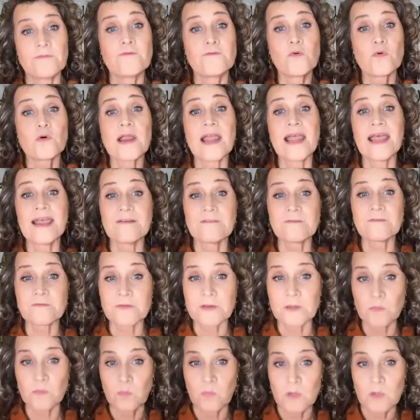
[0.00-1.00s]
for
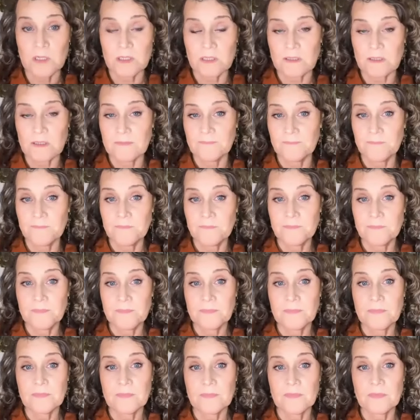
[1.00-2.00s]
everyone.
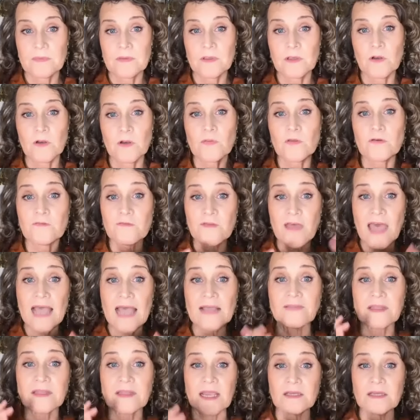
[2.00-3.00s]
You know, the
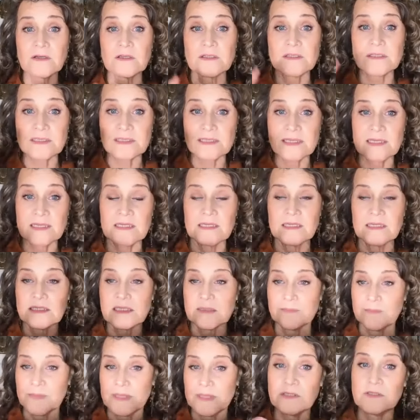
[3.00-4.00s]
fact that I could see and
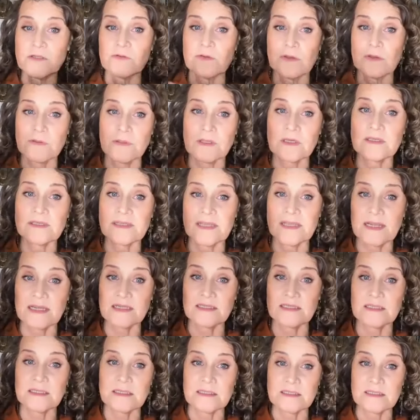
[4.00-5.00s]
explain to you the things that I
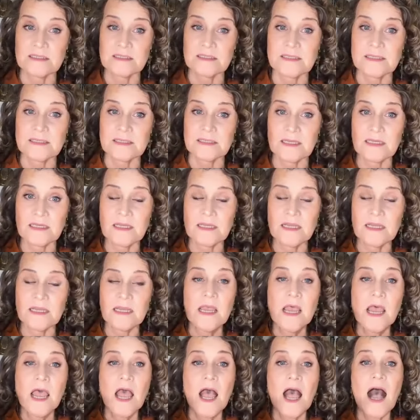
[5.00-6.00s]
did see,
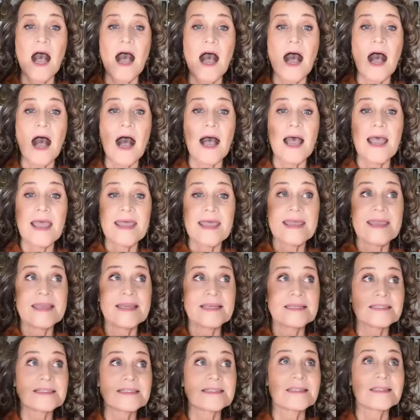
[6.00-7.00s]

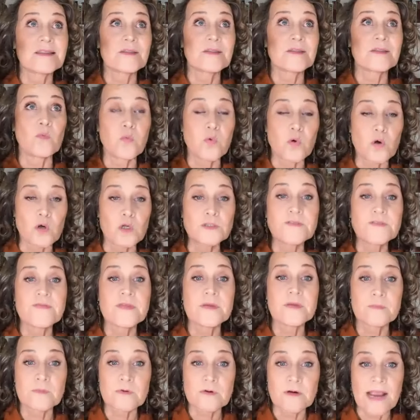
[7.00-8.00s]
it's the world of
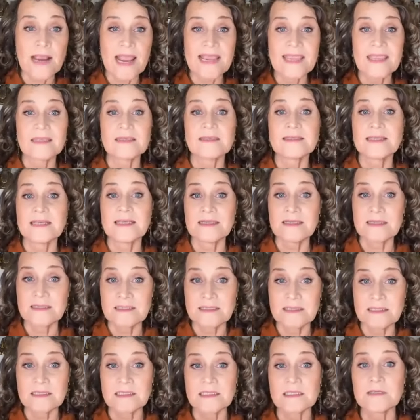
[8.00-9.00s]
the miraculous that
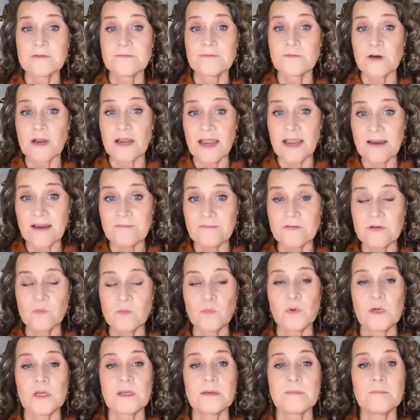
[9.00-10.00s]
exists for
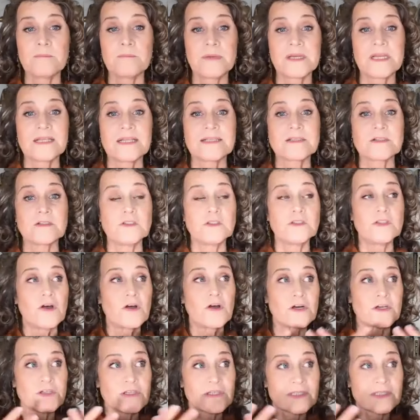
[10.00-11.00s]
everyone, but it's
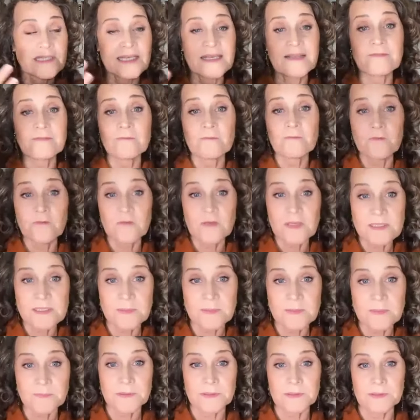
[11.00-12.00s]
largely
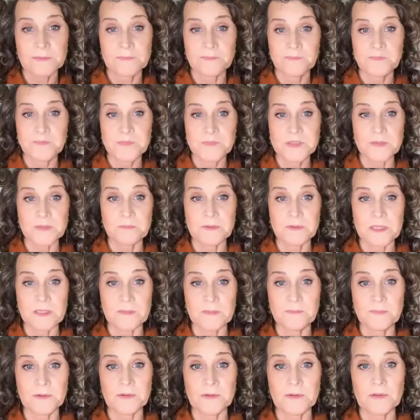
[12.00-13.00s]
invisible to
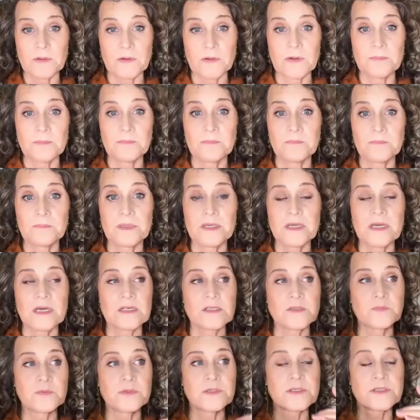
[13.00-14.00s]
people
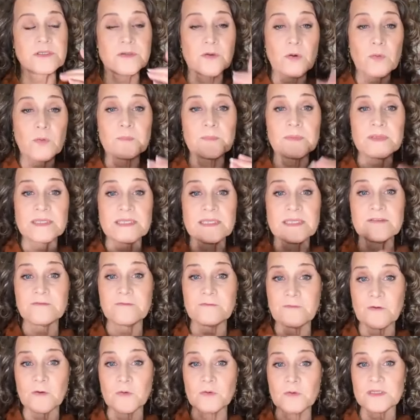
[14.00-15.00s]
because we're so busy
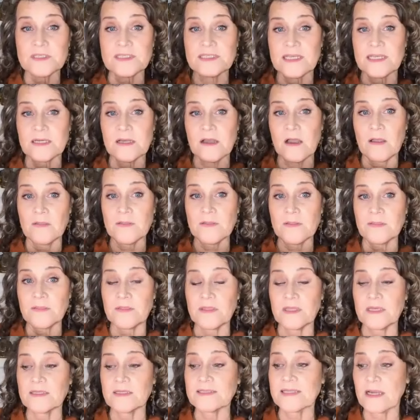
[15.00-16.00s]
focusing on the
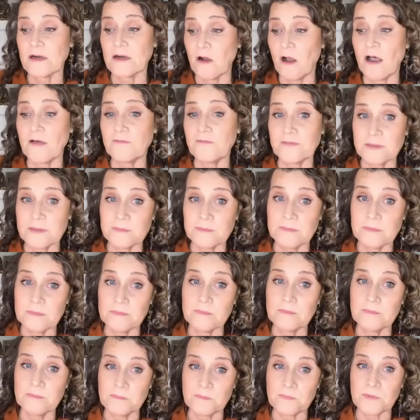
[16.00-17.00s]
things that often
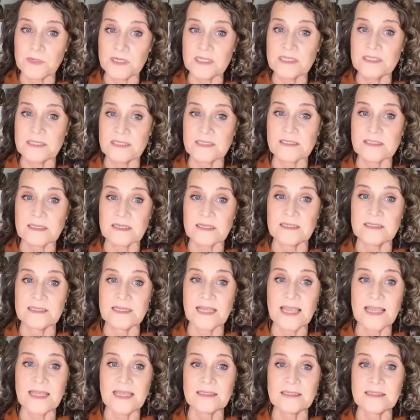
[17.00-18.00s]
breed
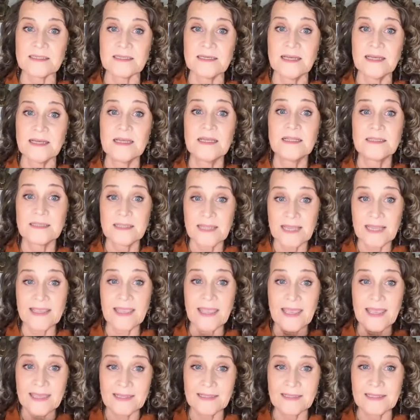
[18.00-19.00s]
discontent, like
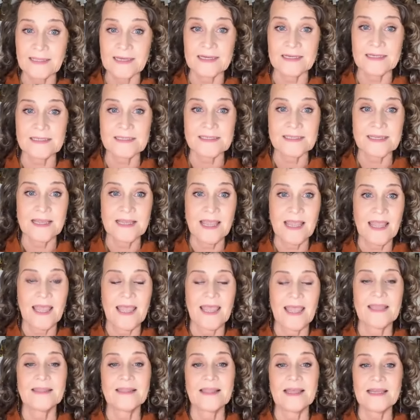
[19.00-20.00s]
headlines
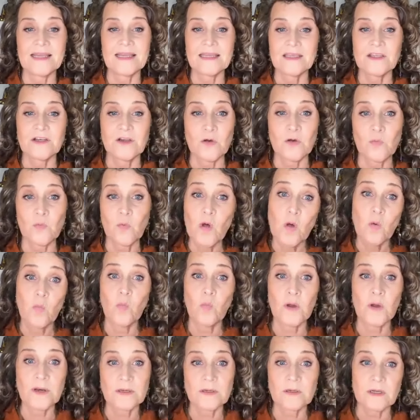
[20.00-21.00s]
and like, you know,
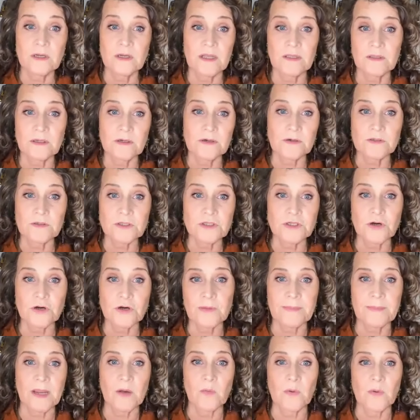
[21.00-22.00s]
what color shirt
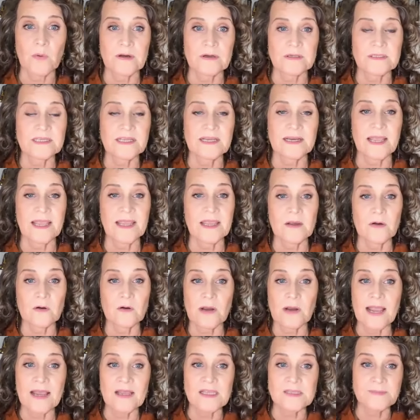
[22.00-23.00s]
am I wearing today, or
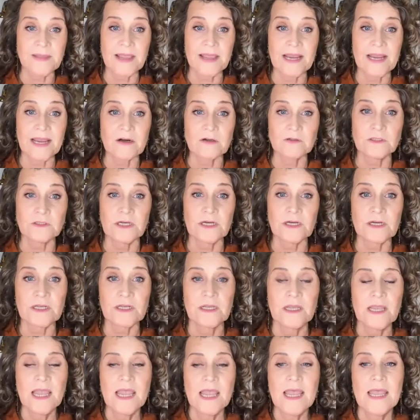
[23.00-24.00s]
how's my hair look?
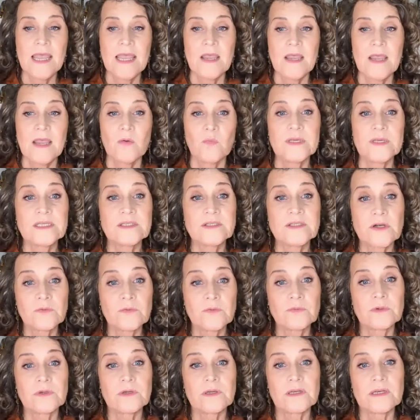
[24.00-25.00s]
We
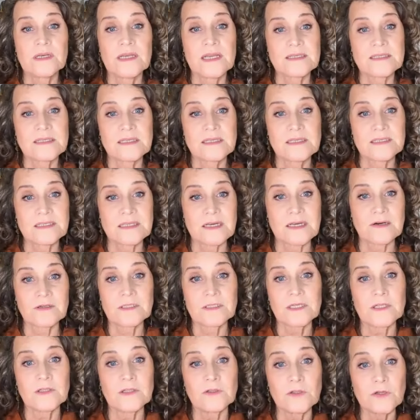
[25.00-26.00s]
don't
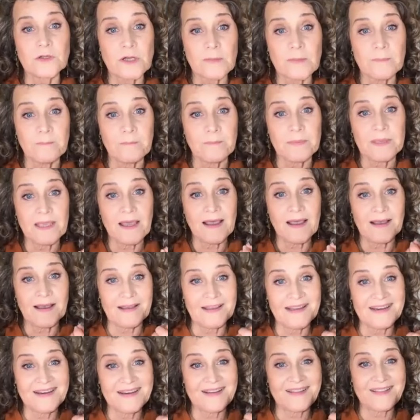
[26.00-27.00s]
necessarily look
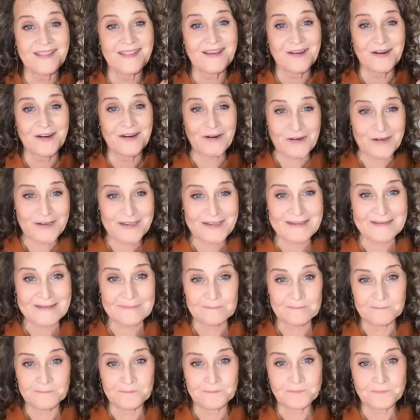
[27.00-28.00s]
behind the
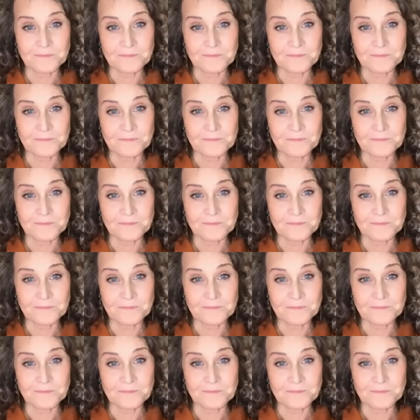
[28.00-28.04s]
curtain